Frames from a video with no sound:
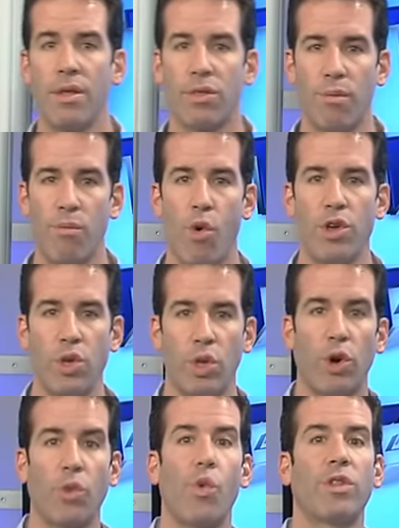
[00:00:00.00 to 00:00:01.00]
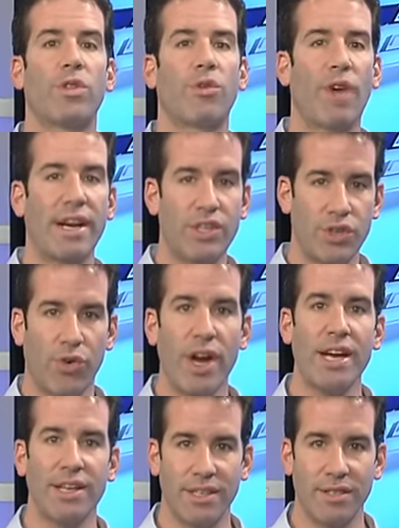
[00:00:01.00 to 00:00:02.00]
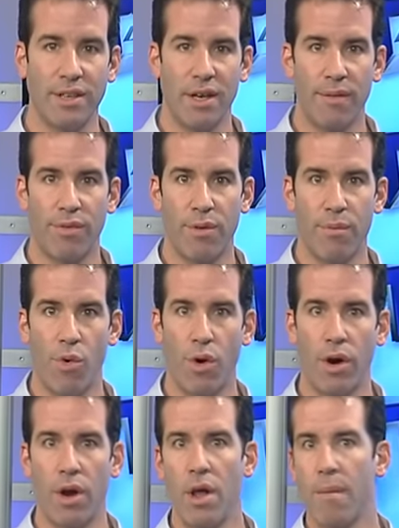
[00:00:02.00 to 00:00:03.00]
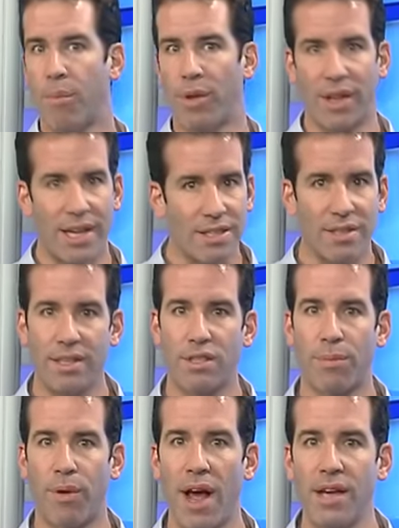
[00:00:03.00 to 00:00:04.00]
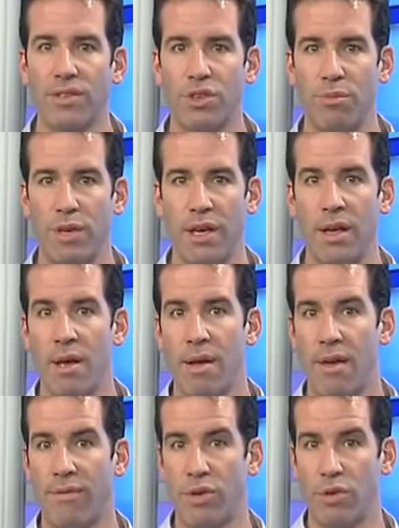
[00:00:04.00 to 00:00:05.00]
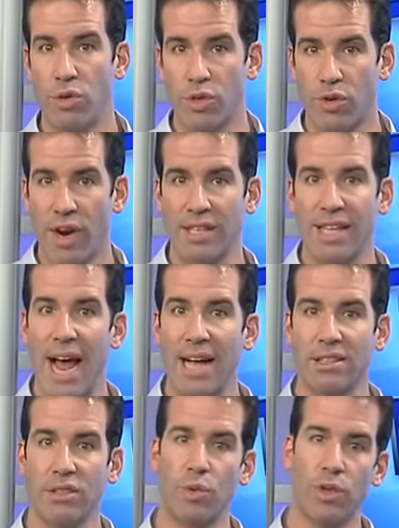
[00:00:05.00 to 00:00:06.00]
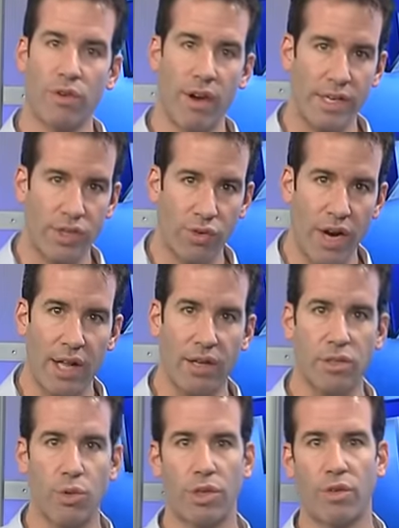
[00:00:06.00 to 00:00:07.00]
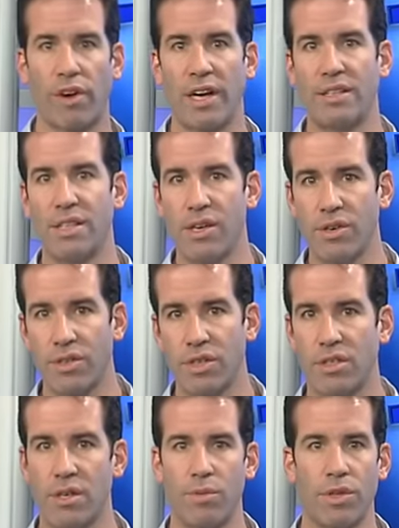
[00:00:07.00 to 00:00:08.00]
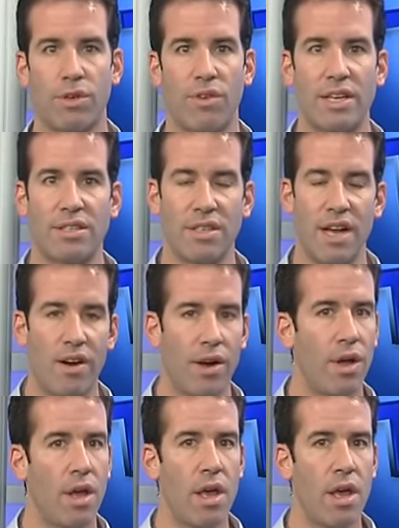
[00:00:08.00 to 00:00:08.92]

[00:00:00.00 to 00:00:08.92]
the more you learn what the right trade is, the more pleasantly surprised you'll be if you use the right tactics with the right trailers, with the right tier system, with the right scenario.